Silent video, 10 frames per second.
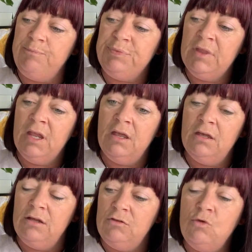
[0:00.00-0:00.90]
Case,
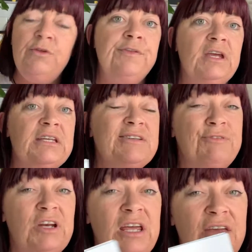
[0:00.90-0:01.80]
which is copy
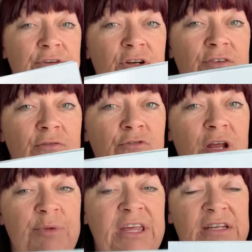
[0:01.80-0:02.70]
and share
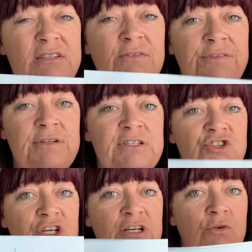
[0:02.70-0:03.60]
everything.
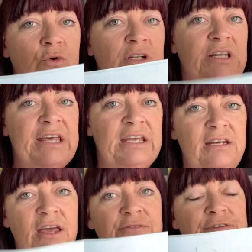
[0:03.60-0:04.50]
Case
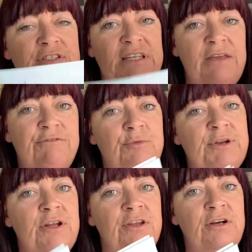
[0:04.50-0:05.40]
something out of the catalogue,
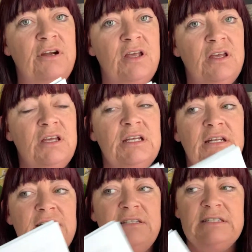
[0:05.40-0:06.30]

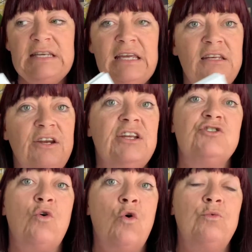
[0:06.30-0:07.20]
or look to other
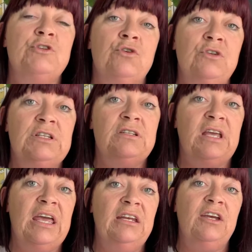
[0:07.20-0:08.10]
demonstrators for
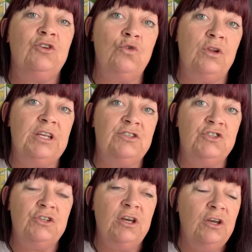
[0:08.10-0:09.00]

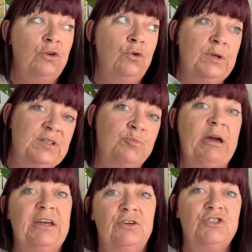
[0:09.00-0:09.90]
inspiration.
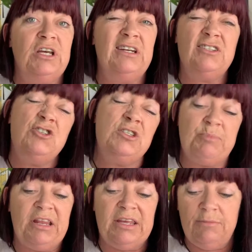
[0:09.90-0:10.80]
The
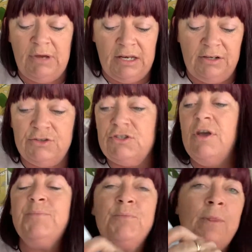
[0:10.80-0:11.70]
only thing is, if you're ever